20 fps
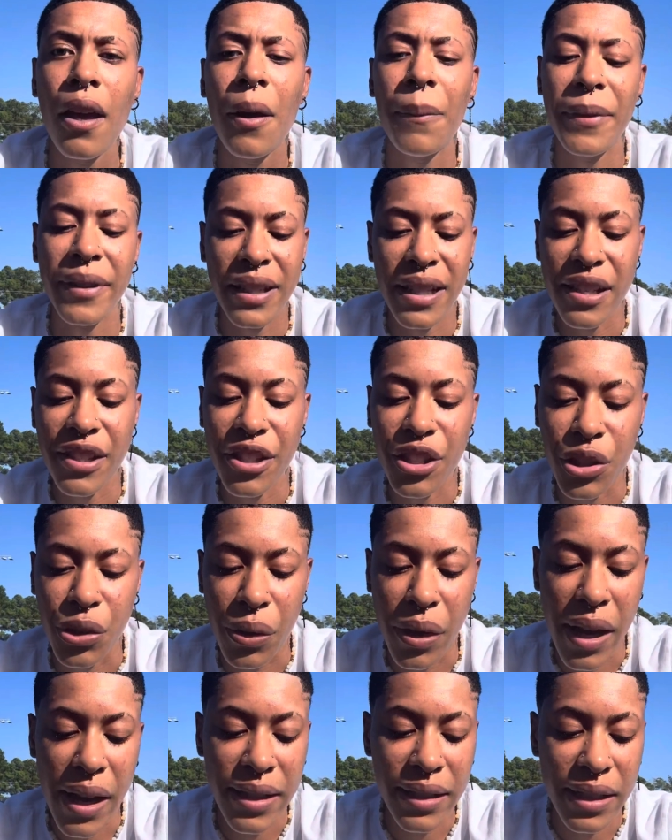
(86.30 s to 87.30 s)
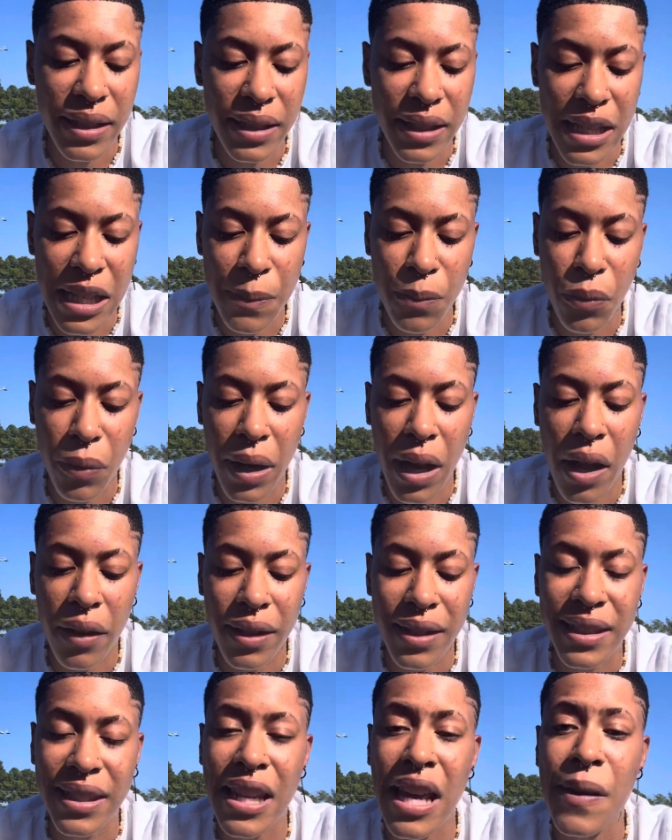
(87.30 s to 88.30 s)
Because trying to leap without
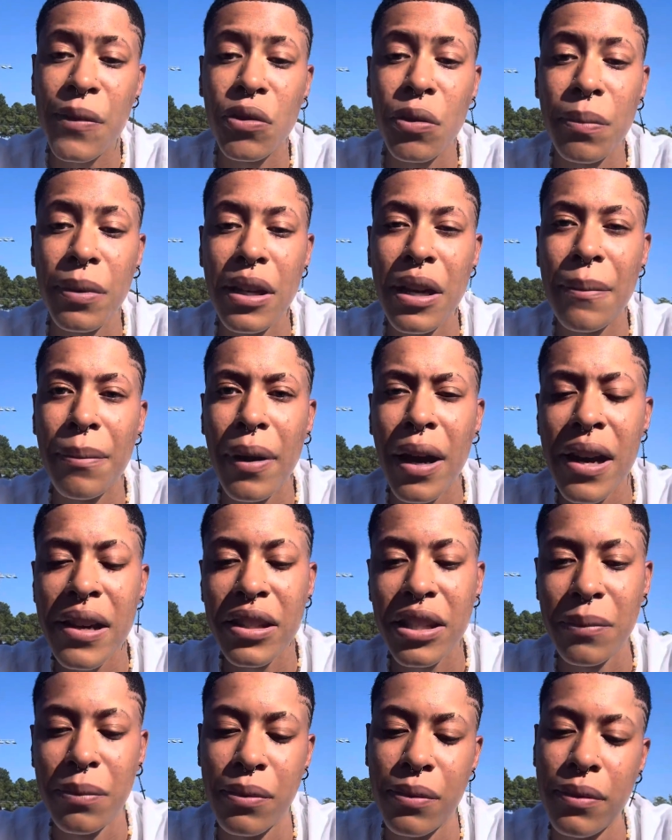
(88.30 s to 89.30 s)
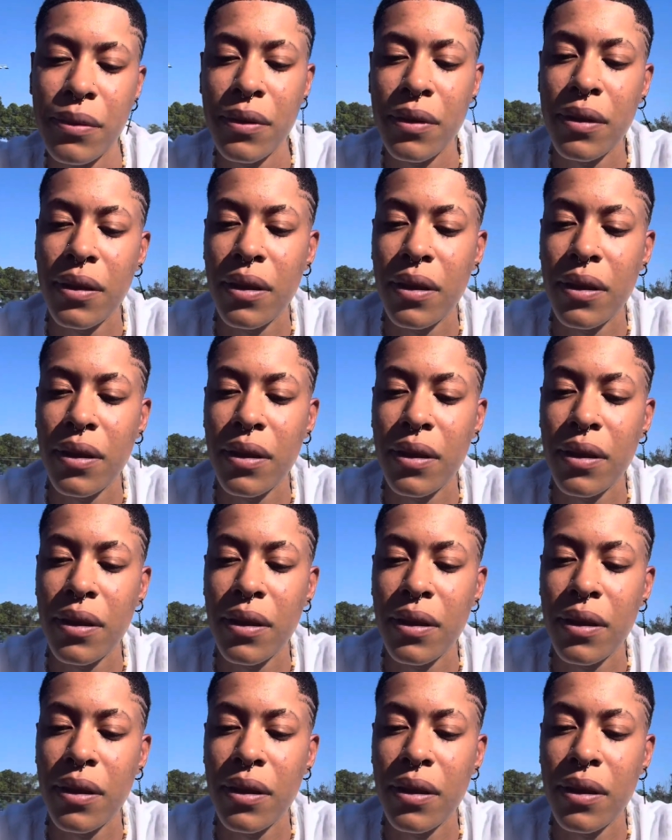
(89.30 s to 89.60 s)
the steps will be impossible.